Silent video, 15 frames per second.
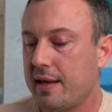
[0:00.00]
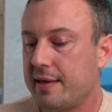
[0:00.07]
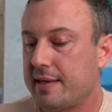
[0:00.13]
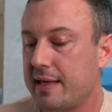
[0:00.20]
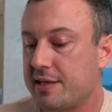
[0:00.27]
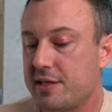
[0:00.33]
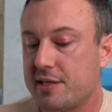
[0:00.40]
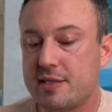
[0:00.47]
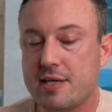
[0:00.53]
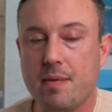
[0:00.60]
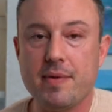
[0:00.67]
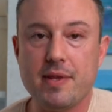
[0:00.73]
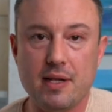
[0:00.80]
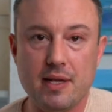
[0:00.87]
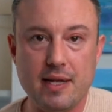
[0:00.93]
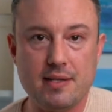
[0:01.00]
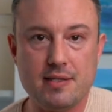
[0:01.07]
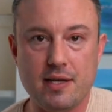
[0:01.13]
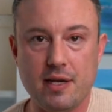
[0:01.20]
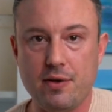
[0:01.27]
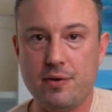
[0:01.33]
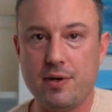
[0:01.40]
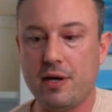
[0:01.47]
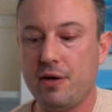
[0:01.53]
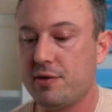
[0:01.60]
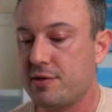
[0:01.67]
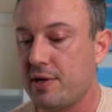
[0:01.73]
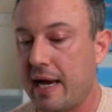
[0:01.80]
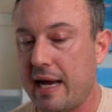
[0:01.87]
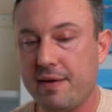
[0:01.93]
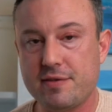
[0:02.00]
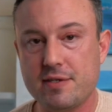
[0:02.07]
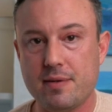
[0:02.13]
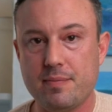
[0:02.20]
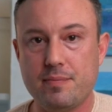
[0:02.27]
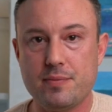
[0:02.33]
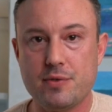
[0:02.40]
That's just some of the lens I own. I also have some